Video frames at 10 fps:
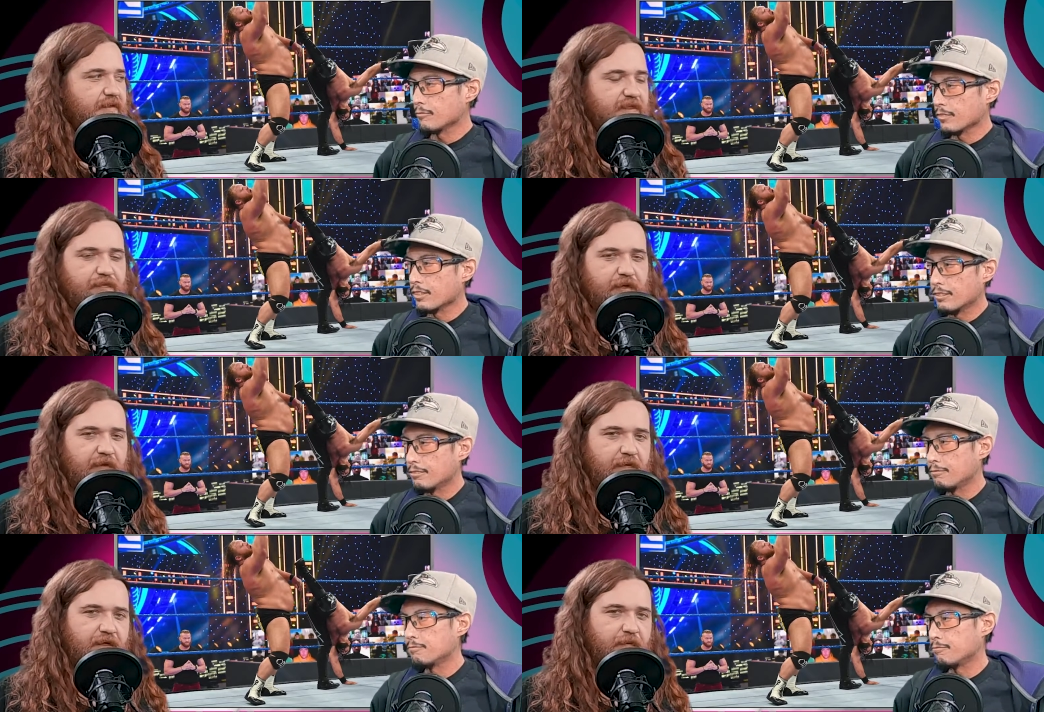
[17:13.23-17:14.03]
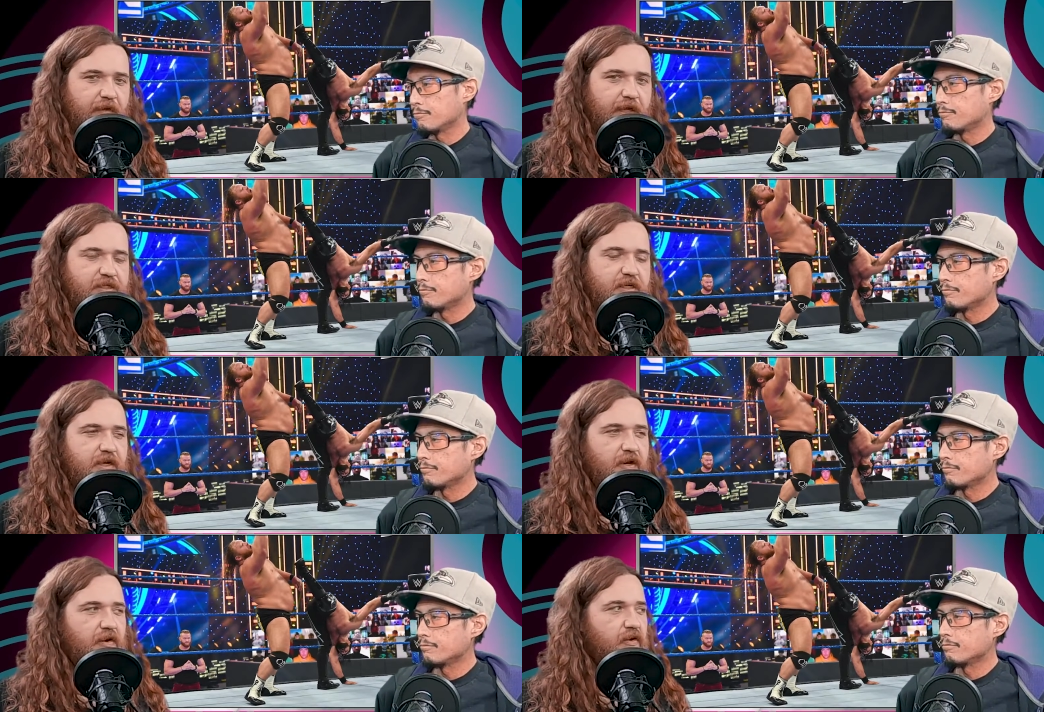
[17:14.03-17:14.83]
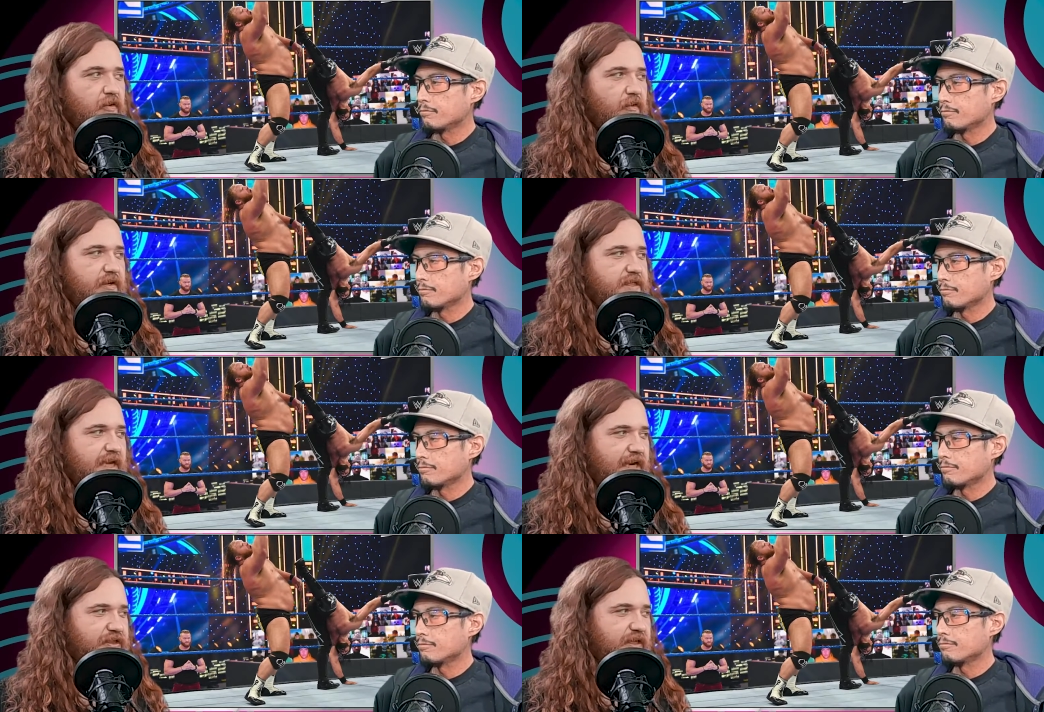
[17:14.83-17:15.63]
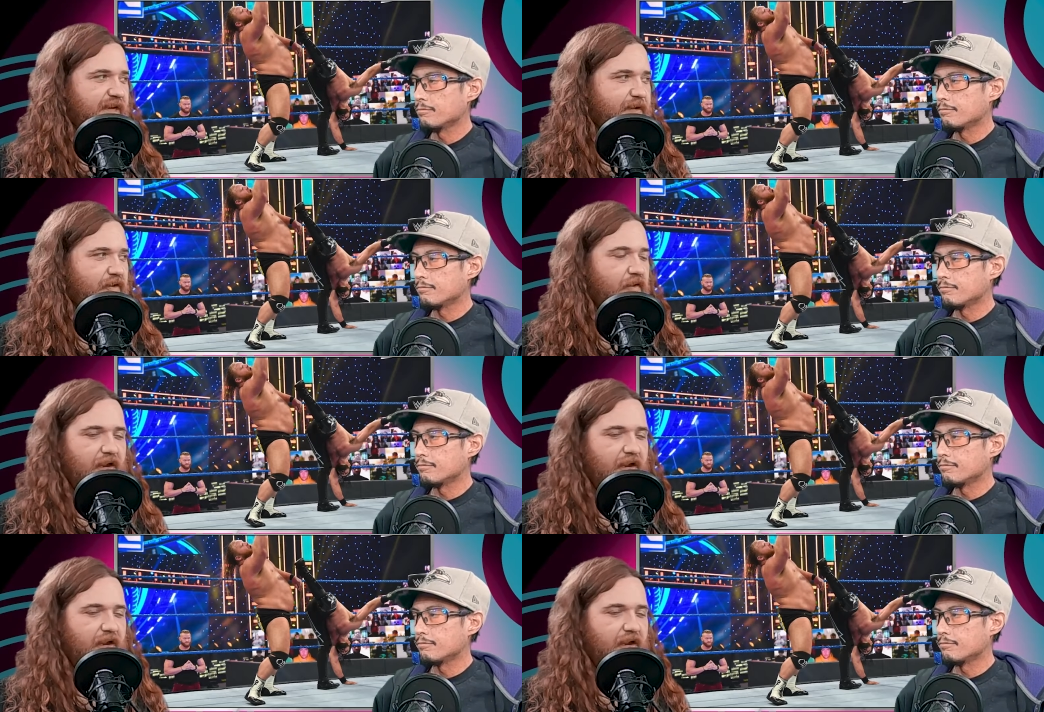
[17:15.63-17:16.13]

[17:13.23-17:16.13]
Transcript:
Speaker 1: Is he playing the double agent here, or is he actually come back